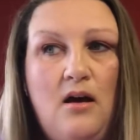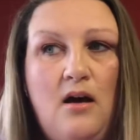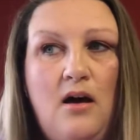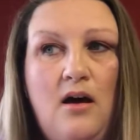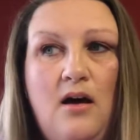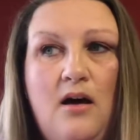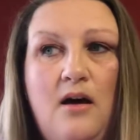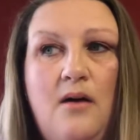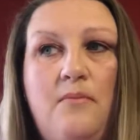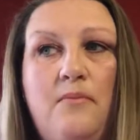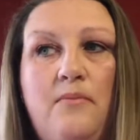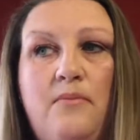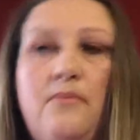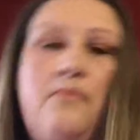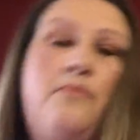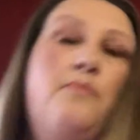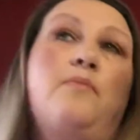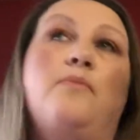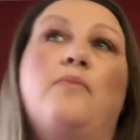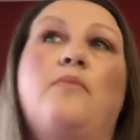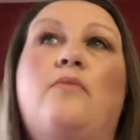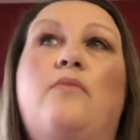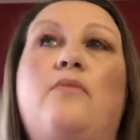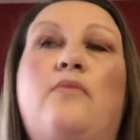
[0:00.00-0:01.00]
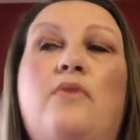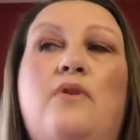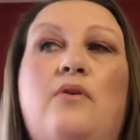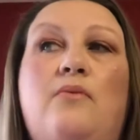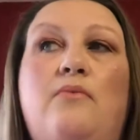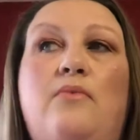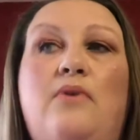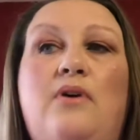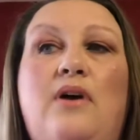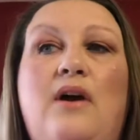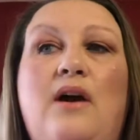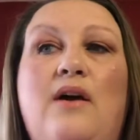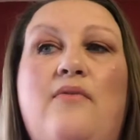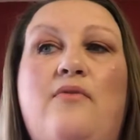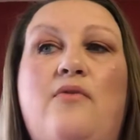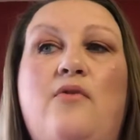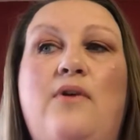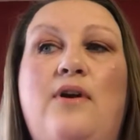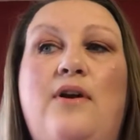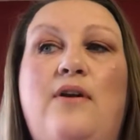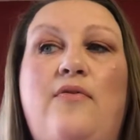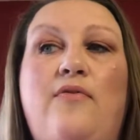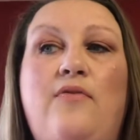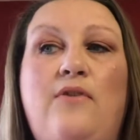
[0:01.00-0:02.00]
Um, that we have
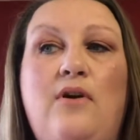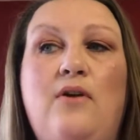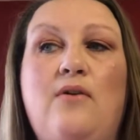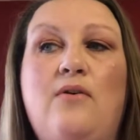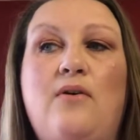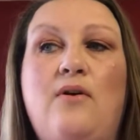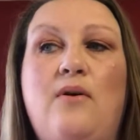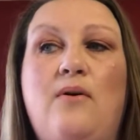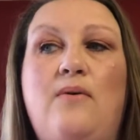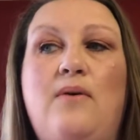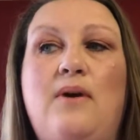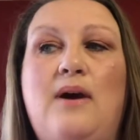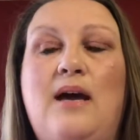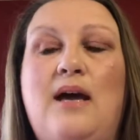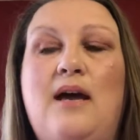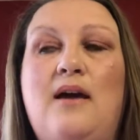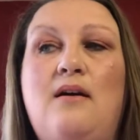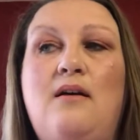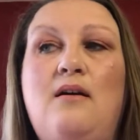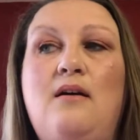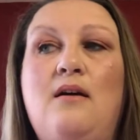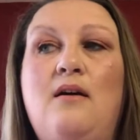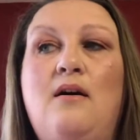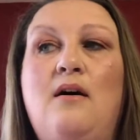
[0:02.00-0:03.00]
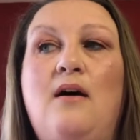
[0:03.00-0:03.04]
quite a few going.